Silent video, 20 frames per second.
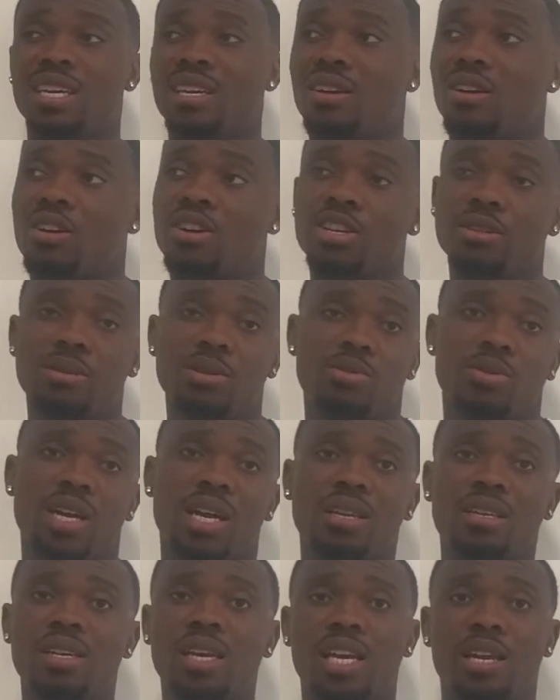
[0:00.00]
Arguably, when I
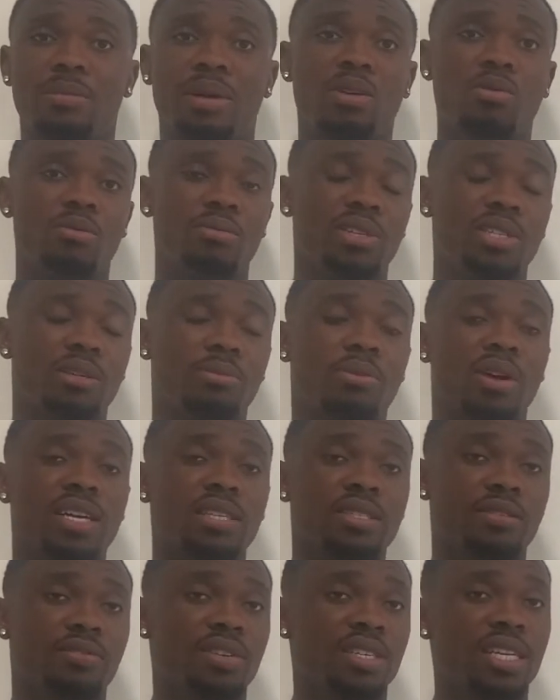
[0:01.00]
look at him, I wouldn't be surprised
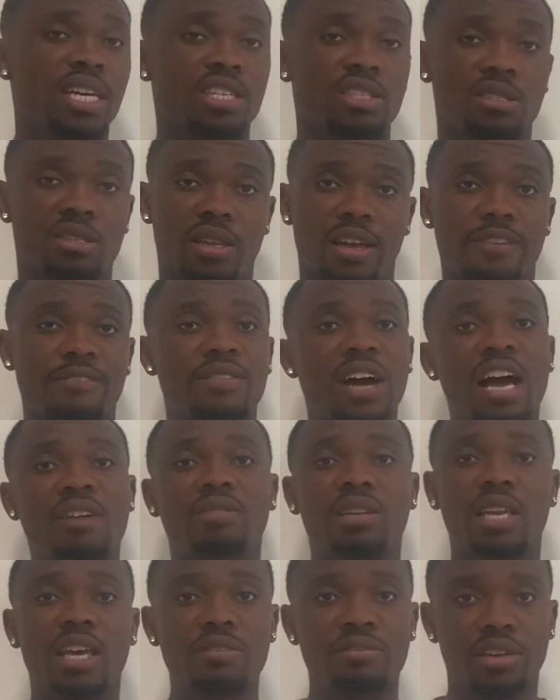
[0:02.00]
if he's actually like
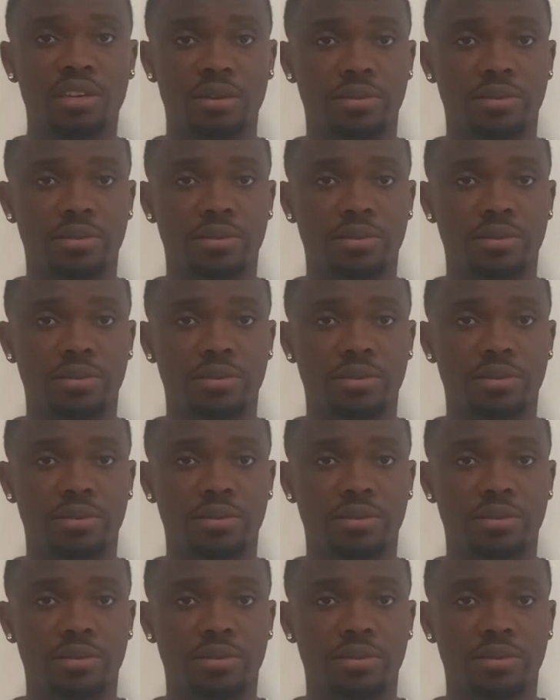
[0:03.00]
5'11",